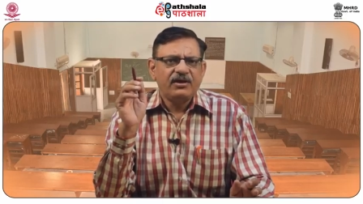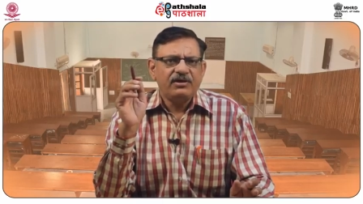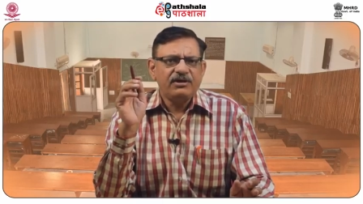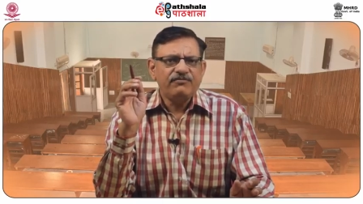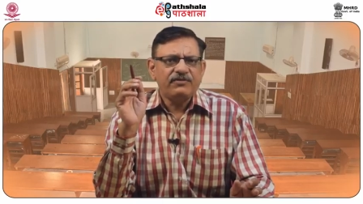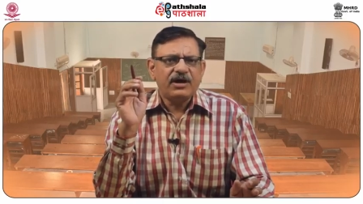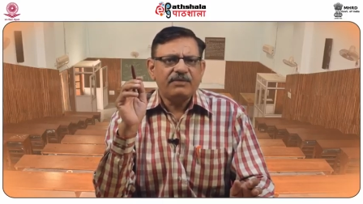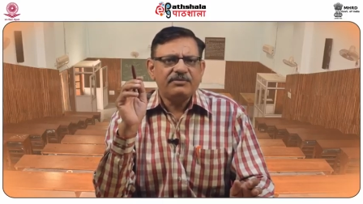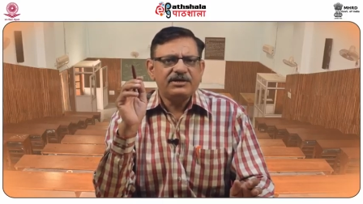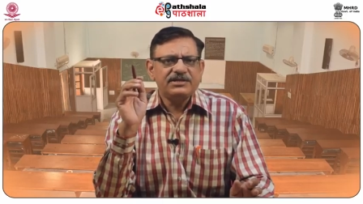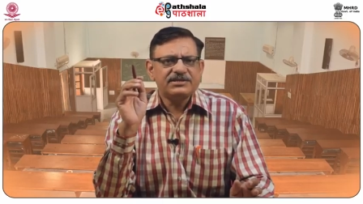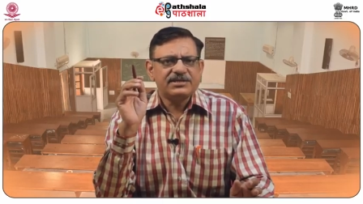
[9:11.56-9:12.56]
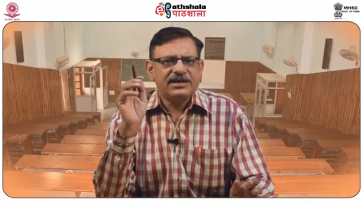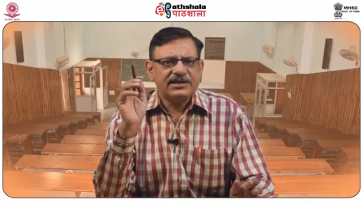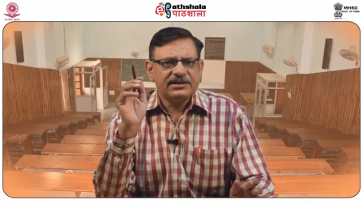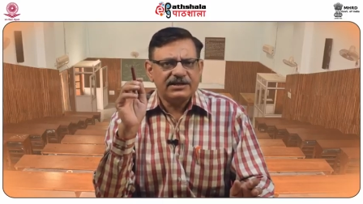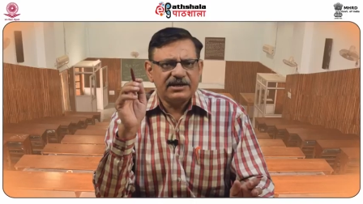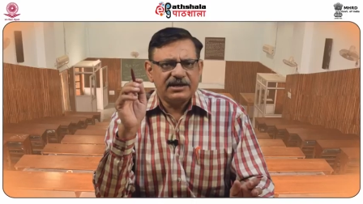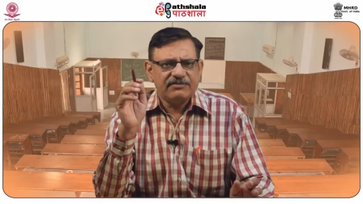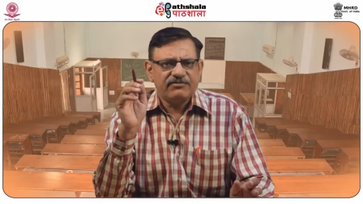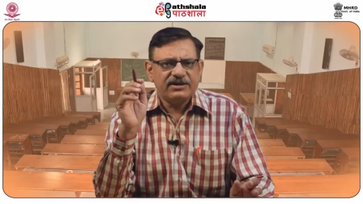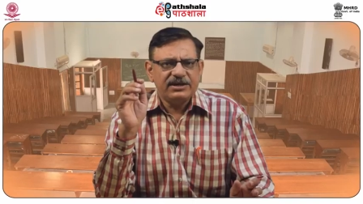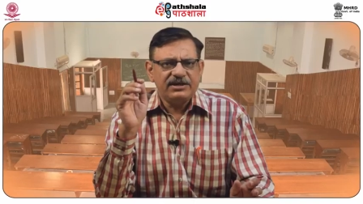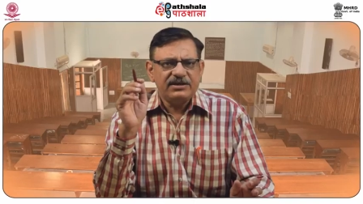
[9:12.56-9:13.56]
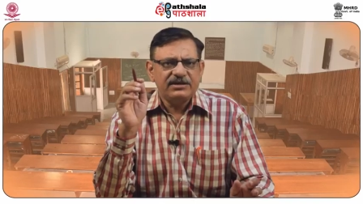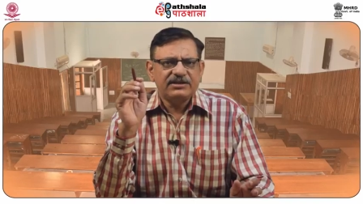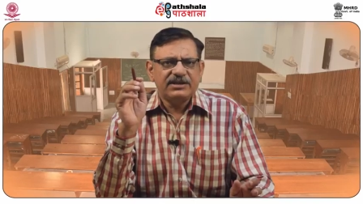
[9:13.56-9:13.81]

Now if gamma is greater than alpha l